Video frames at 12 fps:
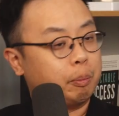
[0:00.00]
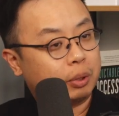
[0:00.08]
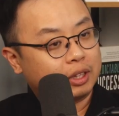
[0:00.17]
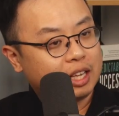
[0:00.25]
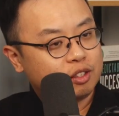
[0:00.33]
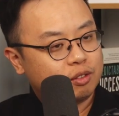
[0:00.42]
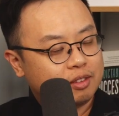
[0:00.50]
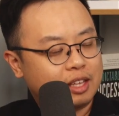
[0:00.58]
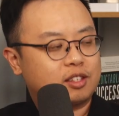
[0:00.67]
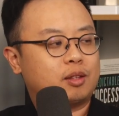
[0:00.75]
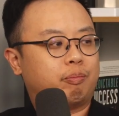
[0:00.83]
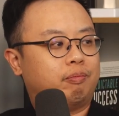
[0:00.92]
But that's
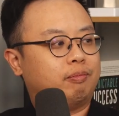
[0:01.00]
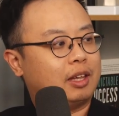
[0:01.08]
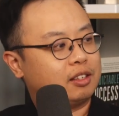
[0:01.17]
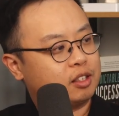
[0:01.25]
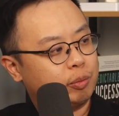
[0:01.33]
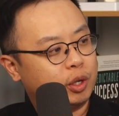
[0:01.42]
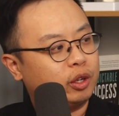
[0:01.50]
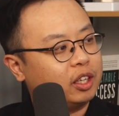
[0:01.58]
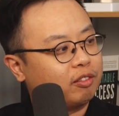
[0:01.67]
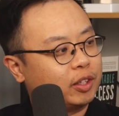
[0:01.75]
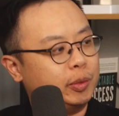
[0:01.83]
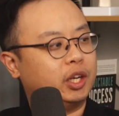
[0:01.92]
the beauty
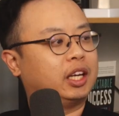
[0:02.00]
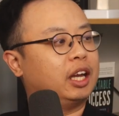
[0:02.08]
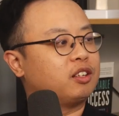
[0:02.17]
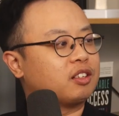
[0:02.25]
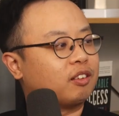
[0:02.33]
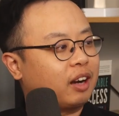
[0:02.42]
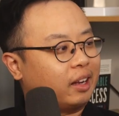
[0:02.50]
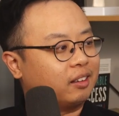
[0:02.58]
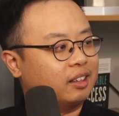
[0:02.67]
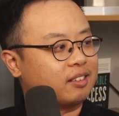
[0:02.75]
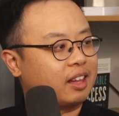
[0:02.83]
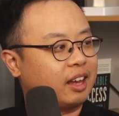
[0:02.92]
of communication, right?
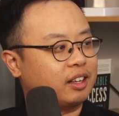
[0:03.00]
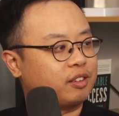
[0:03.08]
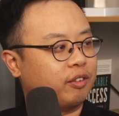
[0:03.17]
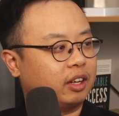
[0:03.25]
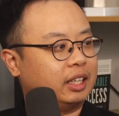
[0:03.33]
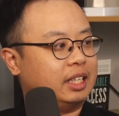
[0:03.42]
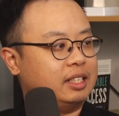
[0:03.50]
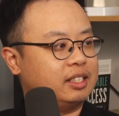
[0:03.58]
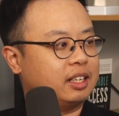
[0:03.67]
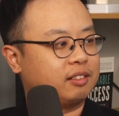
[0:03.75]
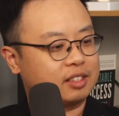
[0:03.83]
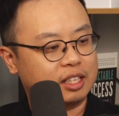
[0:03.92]
Mm-hmm. It's that it's very
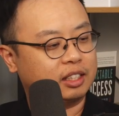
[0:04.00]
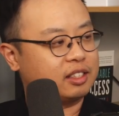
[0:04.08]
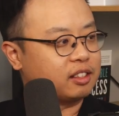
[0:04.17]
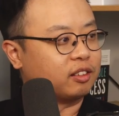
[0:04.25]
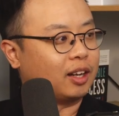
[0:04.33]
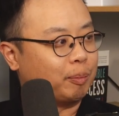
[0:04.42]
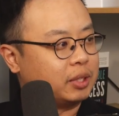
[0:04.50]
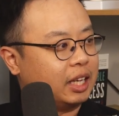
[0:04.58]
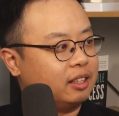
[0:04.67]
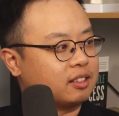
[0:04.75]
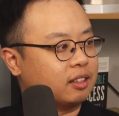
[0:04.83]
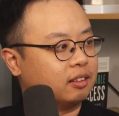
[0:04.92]
easy to send these little
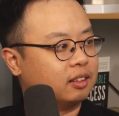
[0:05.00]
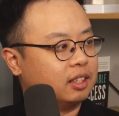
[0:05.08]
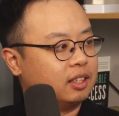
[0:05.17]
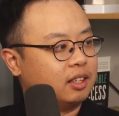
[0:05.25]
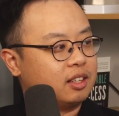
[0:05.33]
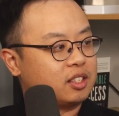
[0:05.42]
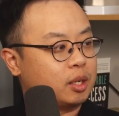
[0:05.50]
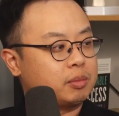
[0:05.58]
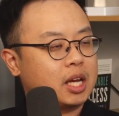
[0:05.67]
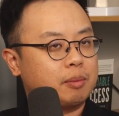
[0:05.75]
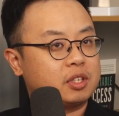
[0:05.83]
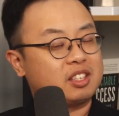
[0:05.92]
updates, and
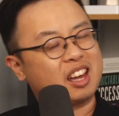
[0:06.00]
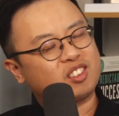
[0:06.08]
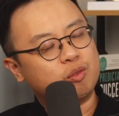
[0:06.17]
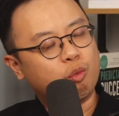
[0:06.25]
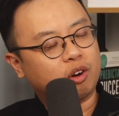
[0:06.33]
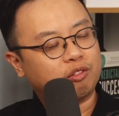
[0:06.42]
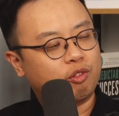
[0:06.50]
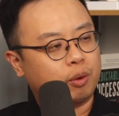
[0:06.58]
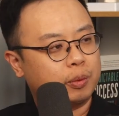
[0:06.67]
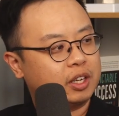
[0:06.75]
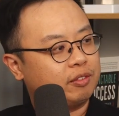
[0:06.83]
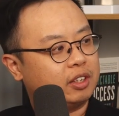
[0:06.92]
sometimes it's actually more
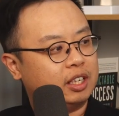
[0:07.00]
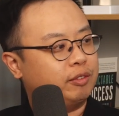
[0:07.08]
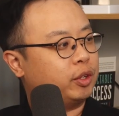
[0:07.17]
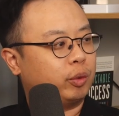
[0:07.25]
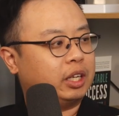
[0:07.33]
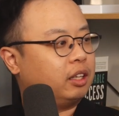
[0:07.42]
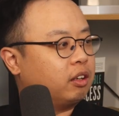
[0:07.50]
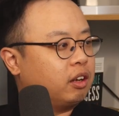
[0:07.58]
informative than even reading the